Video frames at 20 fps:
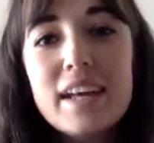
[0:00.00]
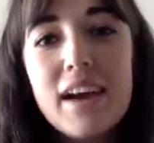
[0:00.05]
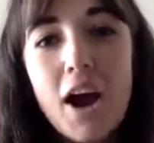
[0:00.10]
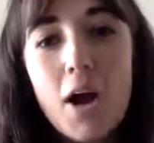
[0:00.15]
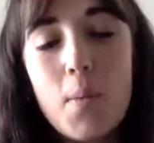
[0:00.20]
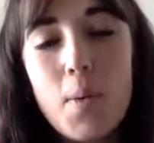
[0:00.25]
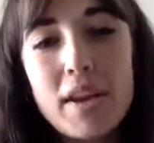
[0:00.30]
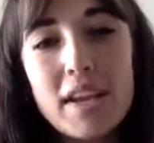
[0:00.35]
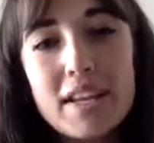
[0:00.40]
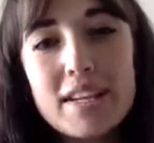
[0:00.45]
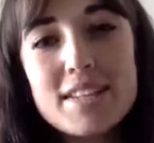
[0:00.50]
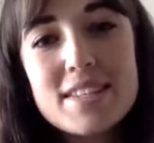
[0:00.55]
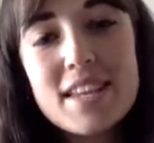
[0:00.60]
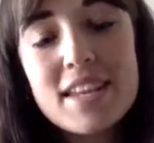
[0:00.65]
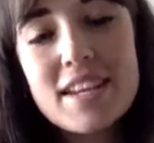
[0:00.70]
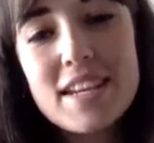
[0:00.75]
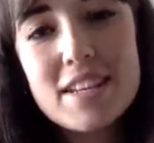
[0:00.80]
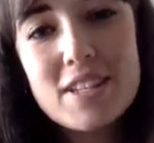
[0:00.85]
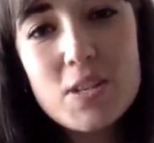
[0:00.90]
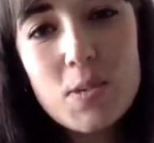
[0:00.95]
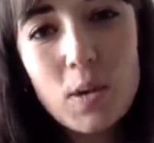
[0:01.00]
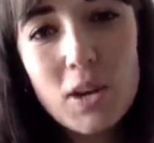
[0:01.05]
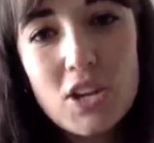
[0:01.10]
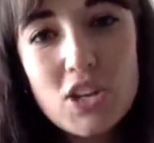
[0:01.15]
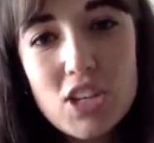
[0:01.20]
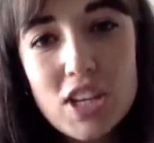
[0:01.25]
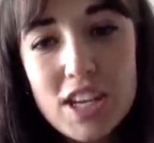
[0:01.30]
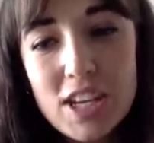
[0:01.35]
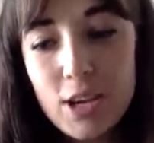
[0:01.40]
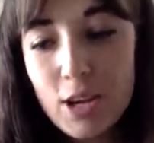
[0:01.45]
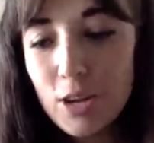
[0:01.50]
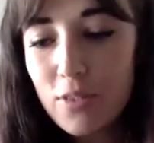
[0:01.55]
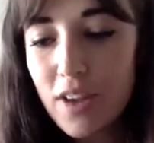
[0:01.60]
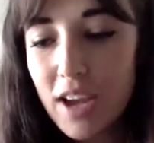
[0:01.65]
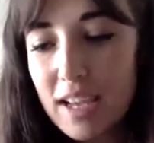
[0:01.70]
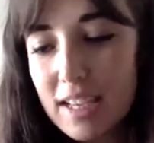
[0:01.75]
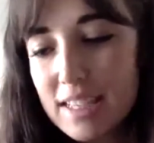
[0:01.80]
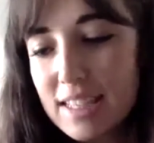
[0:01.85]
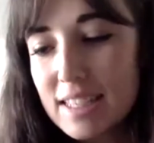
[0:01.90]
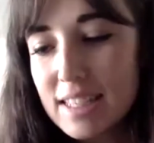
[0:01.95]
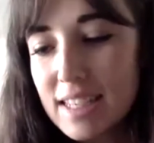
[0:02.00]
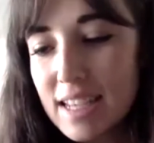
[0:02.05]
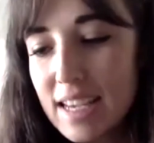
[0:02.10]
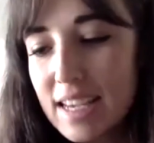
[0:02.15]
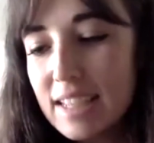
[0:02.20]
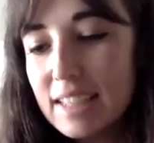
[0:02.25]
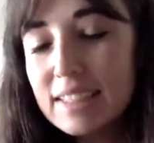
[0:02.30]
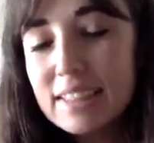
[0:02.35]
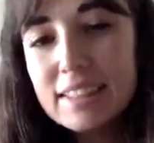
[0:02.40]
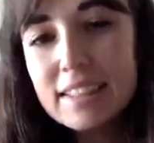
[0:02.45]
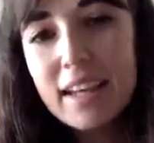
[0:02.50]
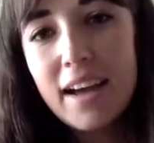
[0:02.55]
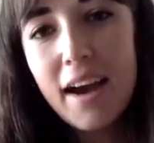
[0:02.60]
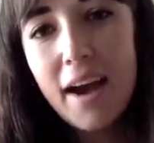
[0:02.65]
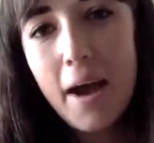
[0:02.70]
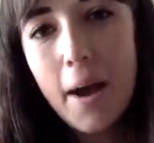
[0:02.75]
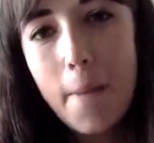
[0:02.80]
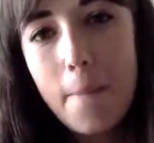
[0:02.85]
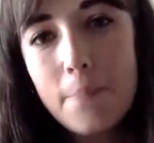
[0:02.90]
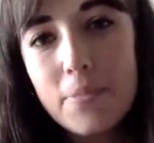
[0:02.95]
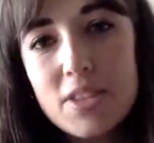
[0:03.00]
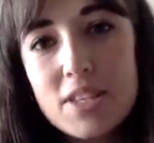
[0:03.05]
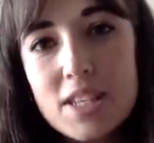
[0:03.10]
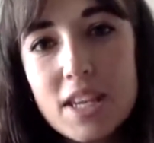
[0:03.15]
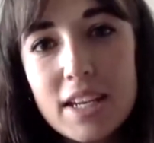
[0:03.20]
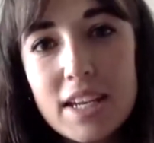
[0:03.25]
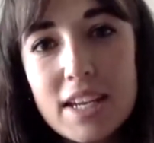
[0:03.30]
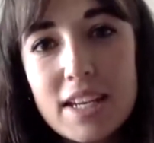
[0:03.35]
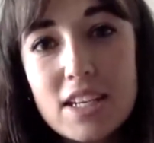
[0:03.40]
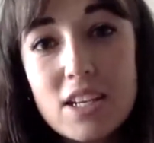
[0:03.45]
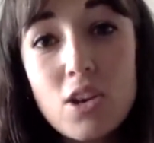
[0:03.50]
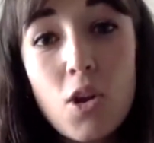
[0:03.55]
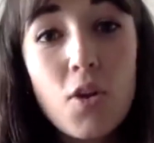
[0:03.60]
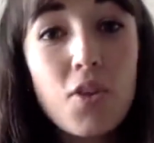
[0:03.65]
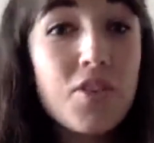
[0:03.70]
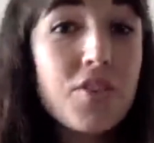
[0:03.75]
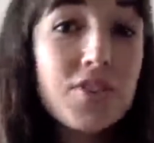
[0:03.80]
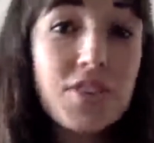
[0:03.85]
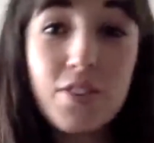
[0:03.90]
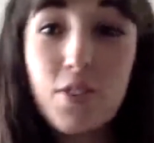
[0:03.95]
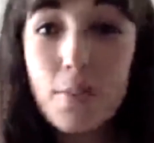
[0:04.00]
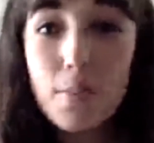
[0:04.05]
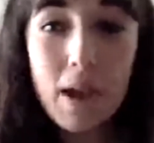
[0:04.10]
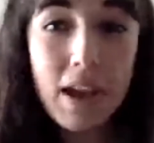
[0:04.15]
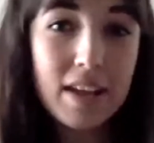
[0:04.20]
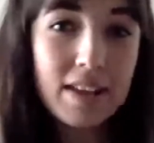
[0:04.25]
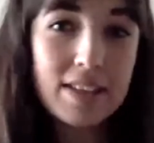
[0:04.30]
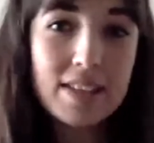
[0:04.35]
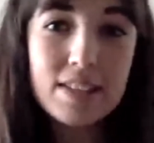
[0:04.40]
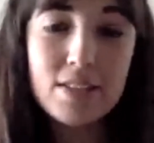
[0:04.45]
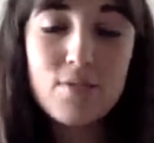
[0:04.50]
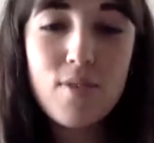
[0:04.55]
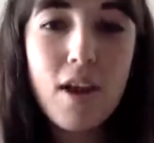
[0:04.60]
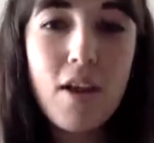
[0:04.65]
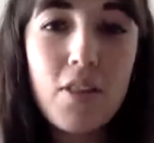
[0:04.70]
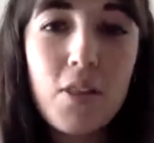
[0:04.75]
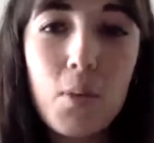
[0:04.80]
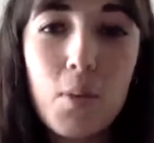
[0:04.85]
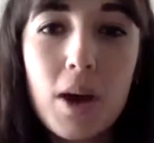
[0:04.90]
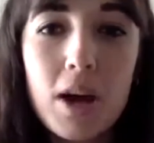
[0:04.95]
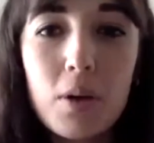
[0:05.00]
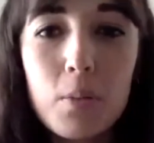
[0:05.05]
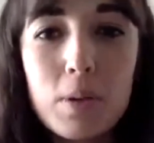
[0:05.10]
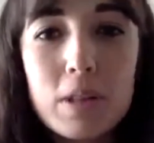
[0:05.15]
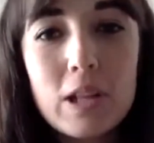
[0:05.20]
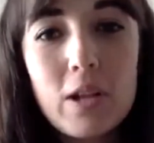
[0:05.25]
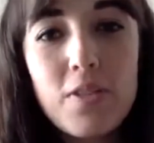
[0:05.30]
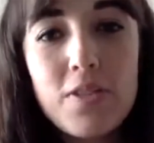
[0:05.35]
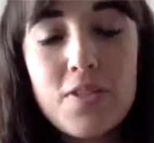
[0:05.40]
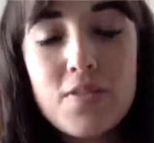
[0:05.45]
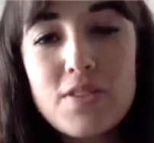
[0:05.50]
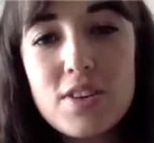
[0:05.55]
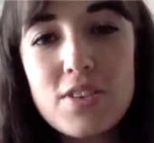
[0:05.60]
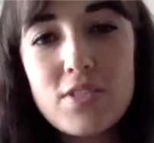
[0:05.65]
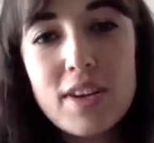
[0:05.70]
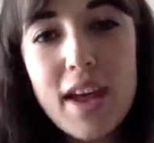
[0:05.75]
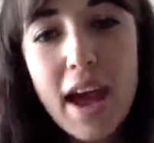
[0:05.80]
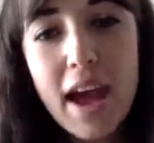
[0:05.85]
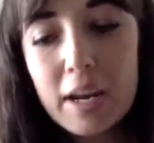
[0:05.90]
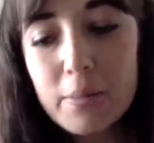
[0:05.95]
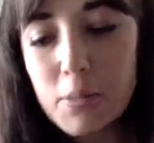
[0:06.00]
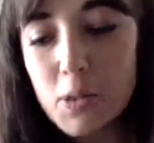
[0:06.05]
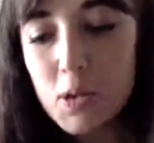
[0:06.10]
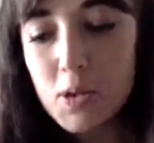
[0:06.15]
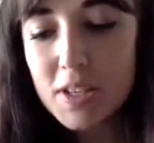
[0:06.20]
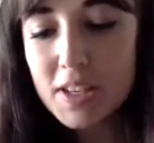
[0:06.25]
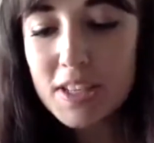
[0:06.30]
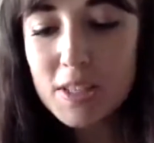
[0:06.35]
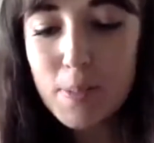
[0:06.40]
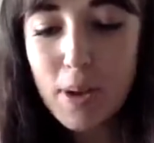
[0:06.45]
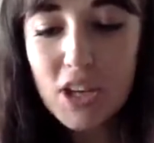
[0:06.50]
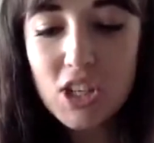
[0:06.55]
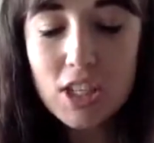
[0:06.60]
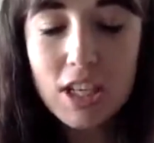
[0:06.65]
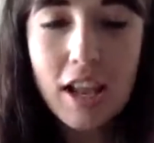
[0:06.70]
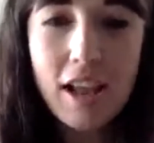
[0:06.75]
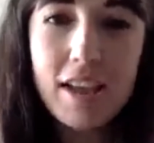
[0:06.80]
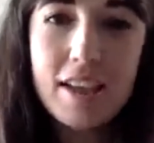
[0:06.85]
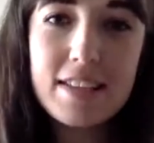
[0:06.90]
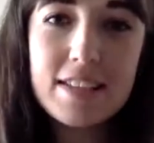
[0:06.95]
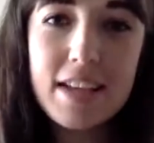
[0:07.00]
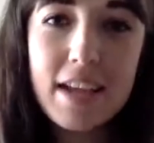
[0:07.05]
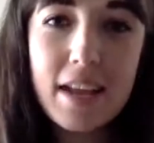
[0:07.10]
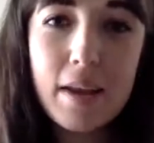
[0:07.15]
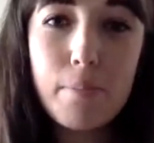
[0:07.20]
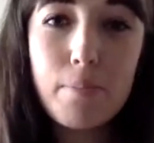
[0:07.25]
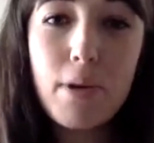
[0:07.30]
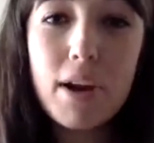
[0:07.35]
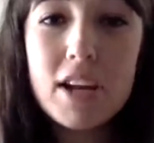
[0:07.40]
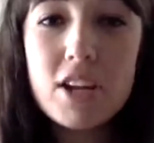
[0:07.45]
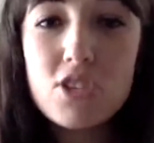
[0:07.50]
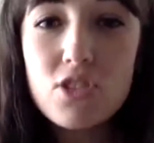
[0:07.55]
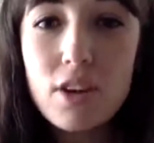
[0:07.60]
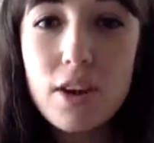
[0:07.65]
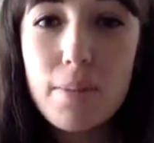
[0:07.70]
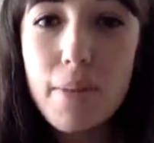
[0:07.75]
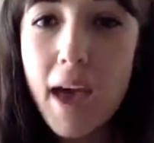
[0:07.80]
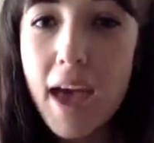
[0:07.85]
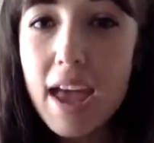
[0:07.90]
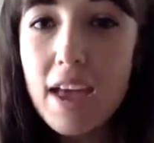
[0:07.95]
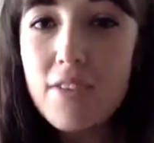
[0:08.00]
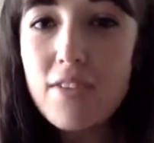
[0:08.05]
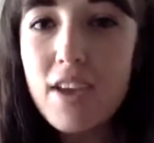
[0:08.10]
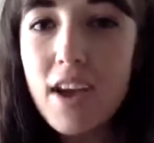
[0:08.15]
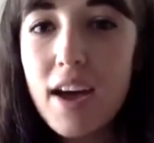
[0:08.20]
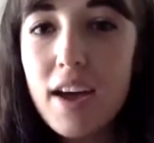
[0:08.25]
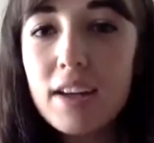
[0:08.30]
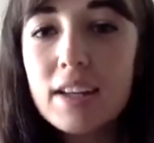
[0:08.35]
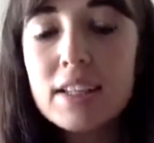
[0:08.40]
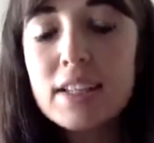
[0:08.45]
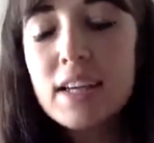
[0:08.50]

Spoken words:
I went and studied zoology at university, studied lots of different places around the world with lots of different animals. I specialised in predatory behaviour,